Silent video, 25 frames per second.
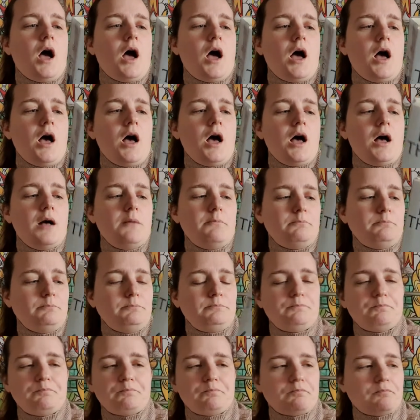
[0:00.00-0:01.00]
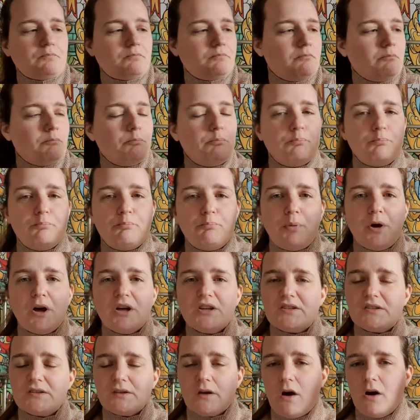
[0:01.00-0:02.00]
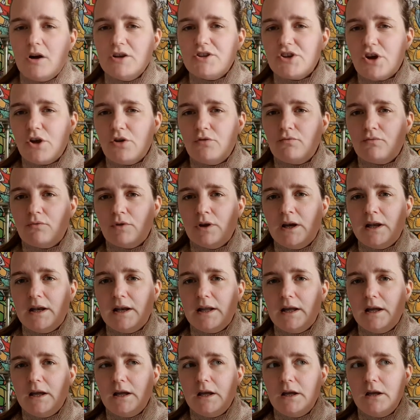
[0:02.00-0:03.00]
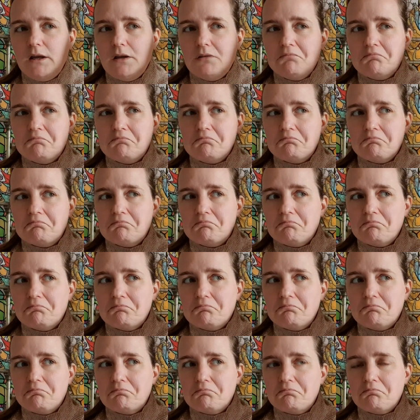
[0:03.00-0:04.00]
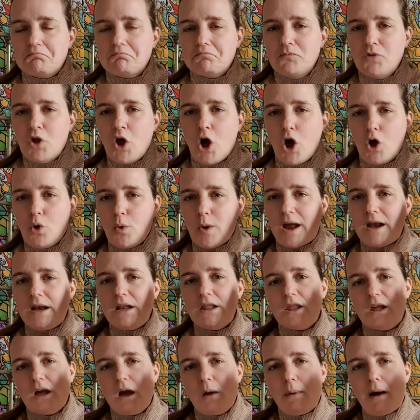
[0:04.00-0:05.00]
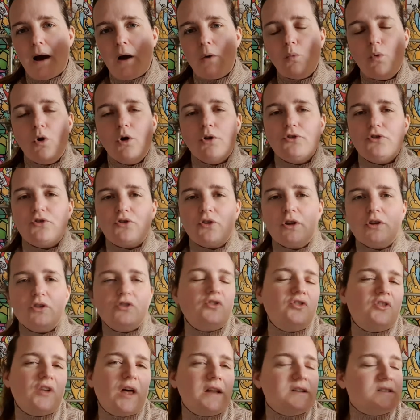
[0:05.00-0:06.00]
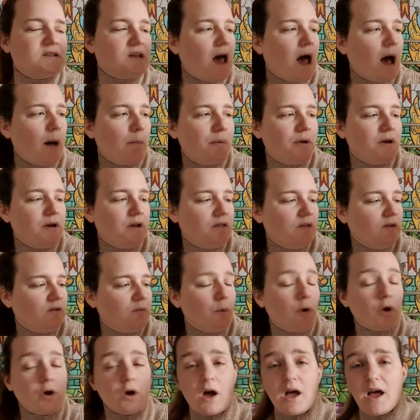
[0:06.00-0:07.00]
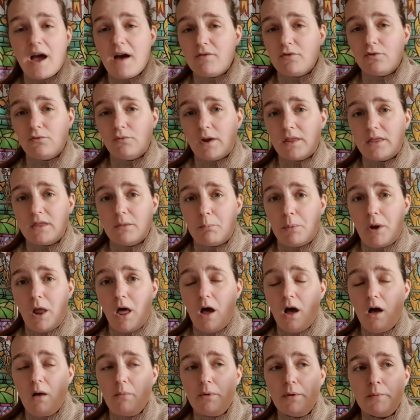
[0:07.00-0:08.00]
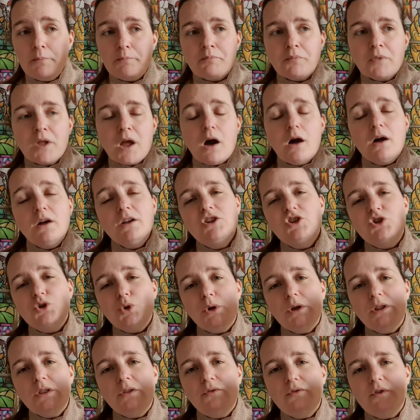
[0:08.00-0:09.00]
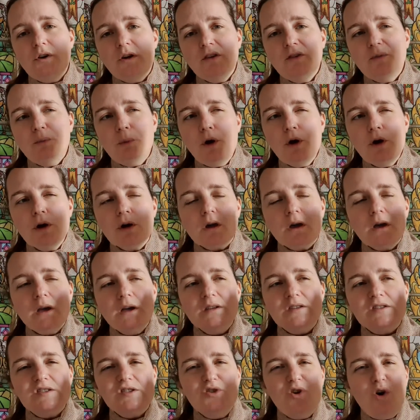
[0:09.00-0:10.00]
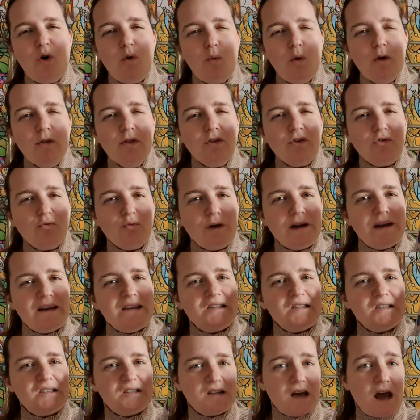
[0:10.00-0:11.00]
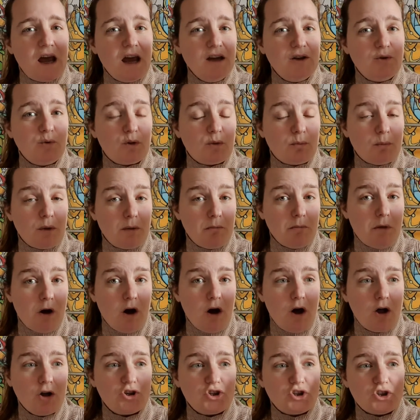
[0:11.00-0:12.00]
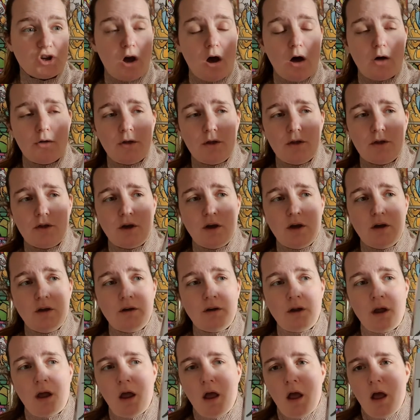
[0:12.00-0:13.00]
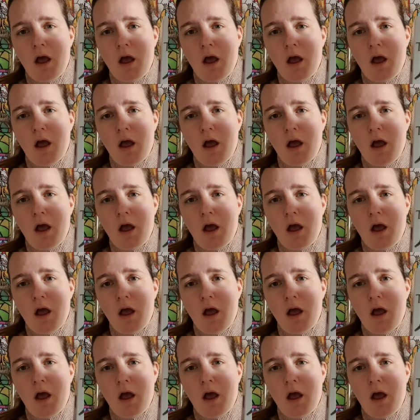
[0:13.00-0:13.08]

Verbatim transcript: Um, but I don't really know anything about what's set to happen in this book. I haven't read the blurb. I enjoyed the first book. It's not one that's really stayed with me much, other than